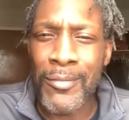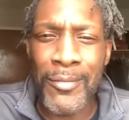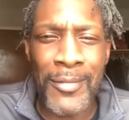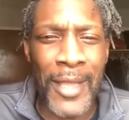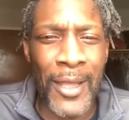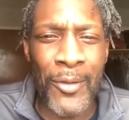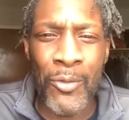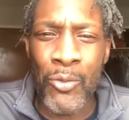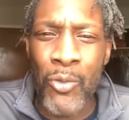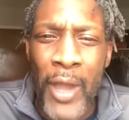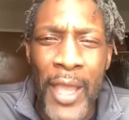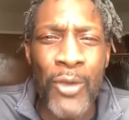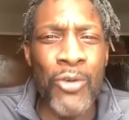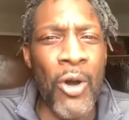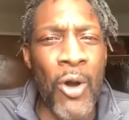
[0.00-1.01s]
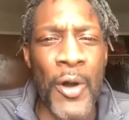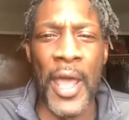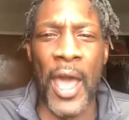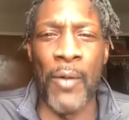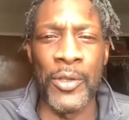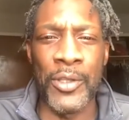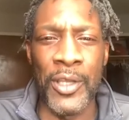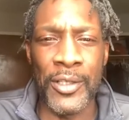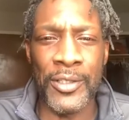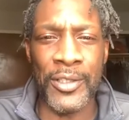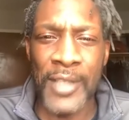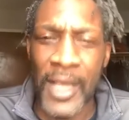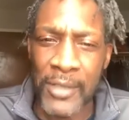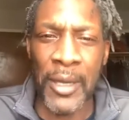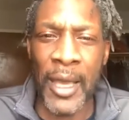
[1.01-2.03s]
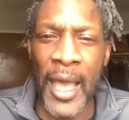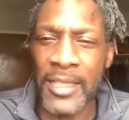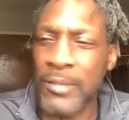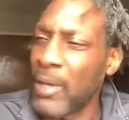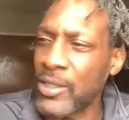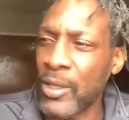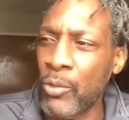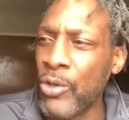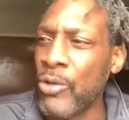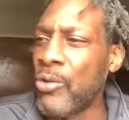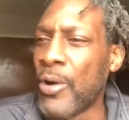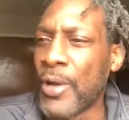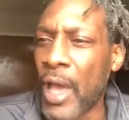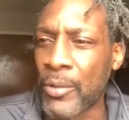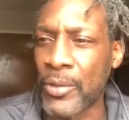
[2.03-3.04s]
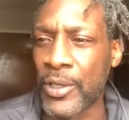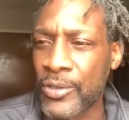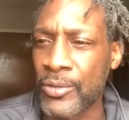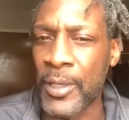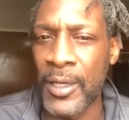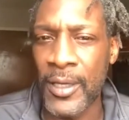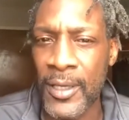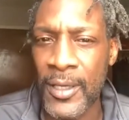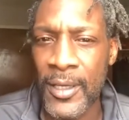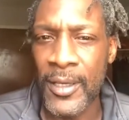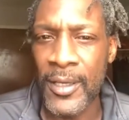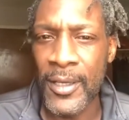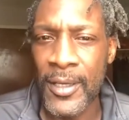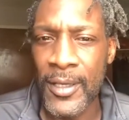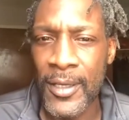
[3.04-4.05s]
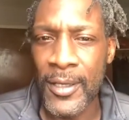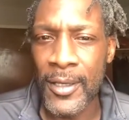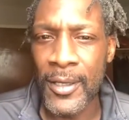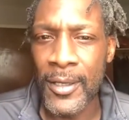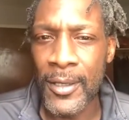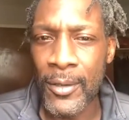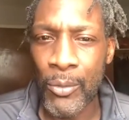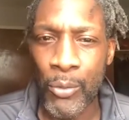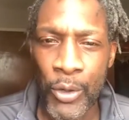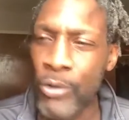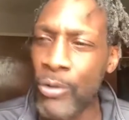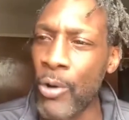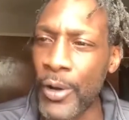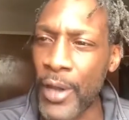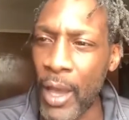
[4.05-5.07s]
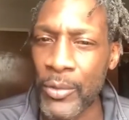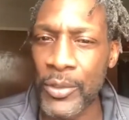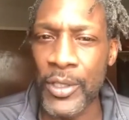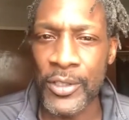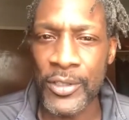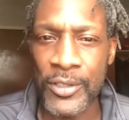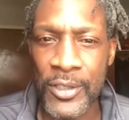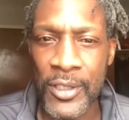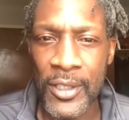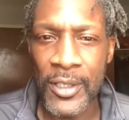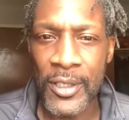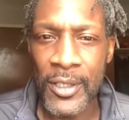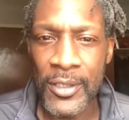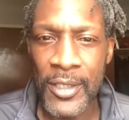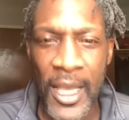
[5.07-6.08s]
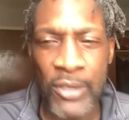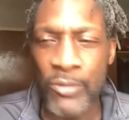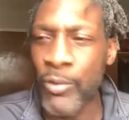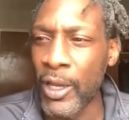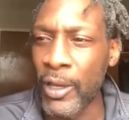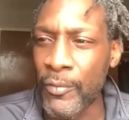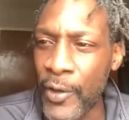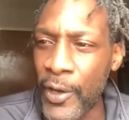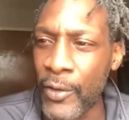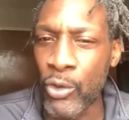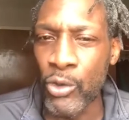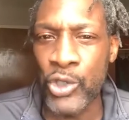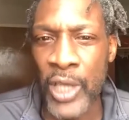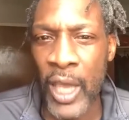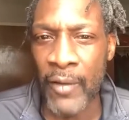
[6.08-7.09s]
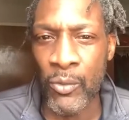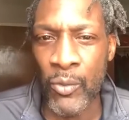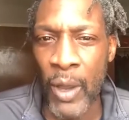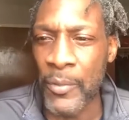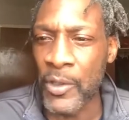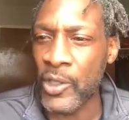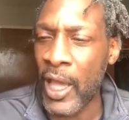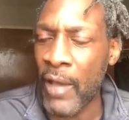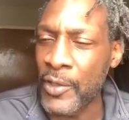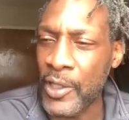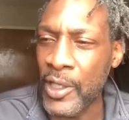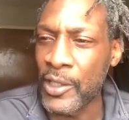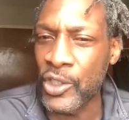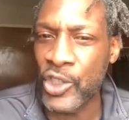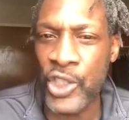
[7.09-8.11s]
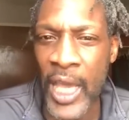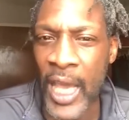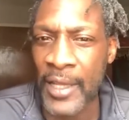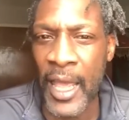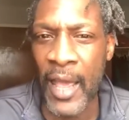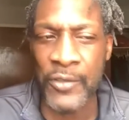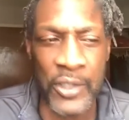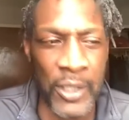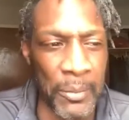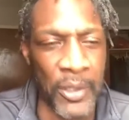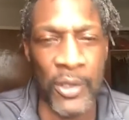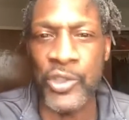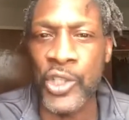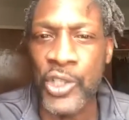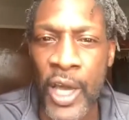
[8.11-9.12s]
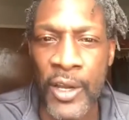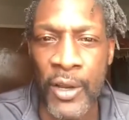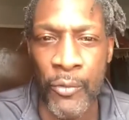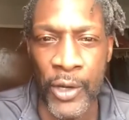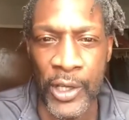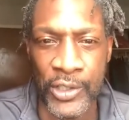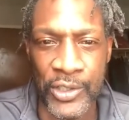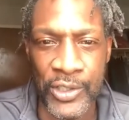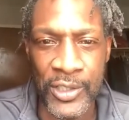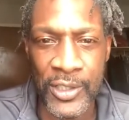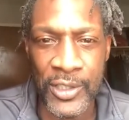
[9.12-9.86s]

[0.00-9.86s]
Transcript: Like, where you going at with this? That's why I asked myself, where you going at with this, man? Where you going at with this? That's irrelevant. And do she have the weapons? Evidently, she had to have something if she cut her wrist.